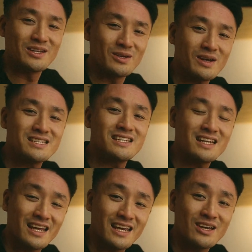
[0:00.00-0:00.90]
The ones in
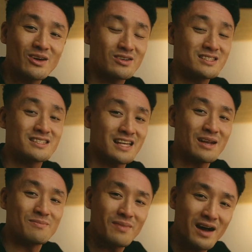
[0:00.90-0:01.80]
the link cost
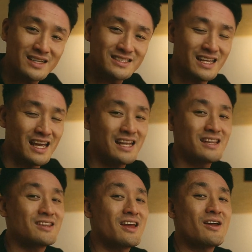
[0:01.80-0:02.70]
$10
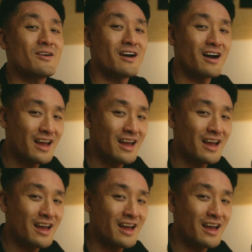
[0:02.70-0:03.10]
and there